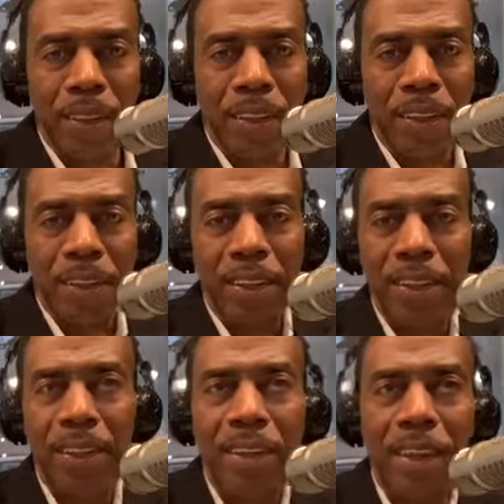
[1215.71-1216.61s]
Yep.
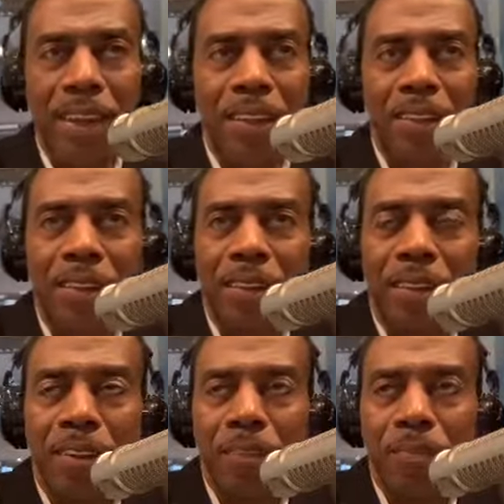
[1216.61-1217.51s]
Poor financial
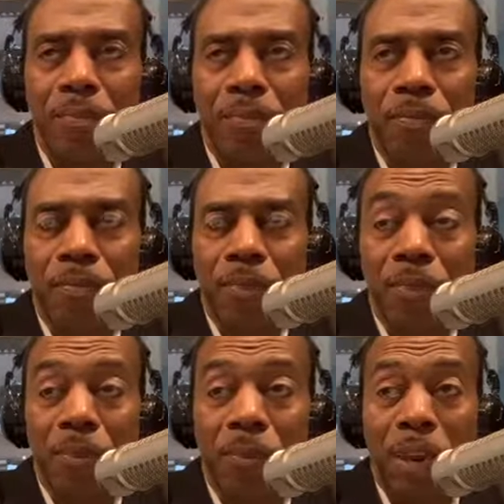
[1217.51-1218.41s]
management.
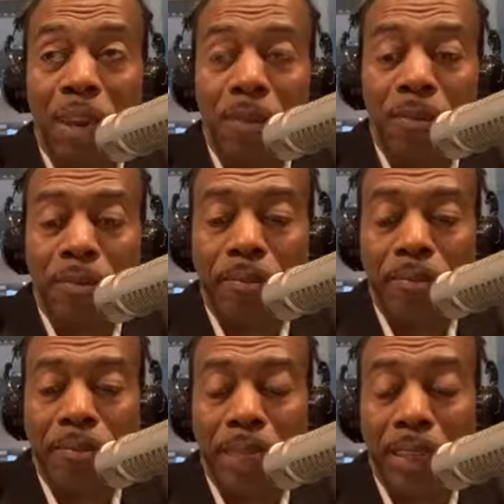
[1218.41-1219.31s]
Wow.
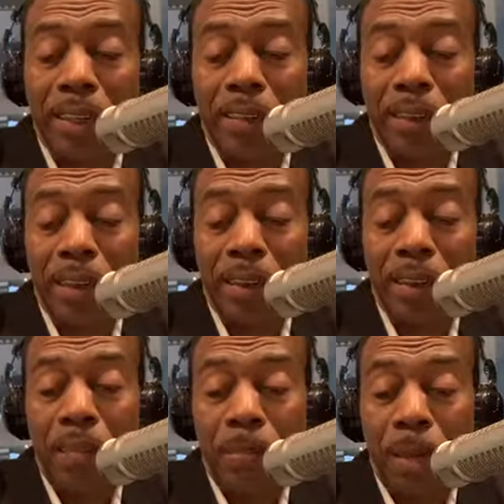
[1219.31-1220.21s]
Man, that's yeah
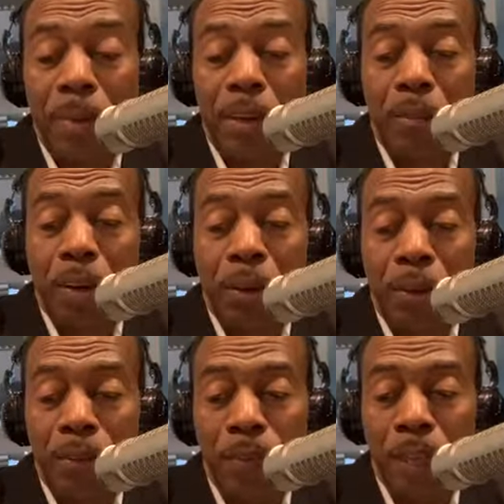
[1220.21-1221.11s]
people need to
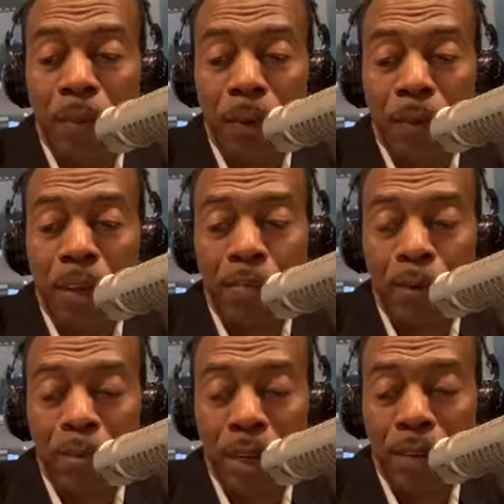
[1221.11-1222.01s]
pause and think about that
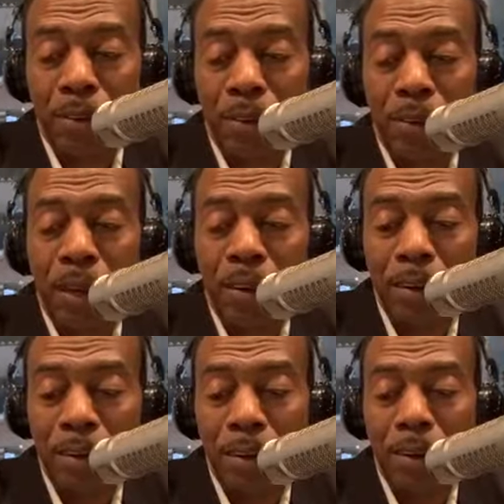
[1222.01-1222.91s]
for a minute. So you out
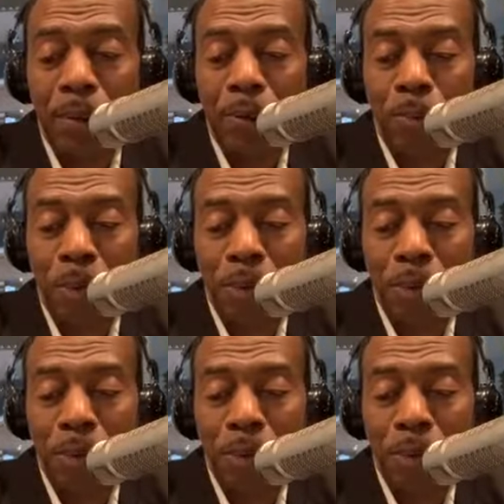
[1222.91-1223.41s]
here, all you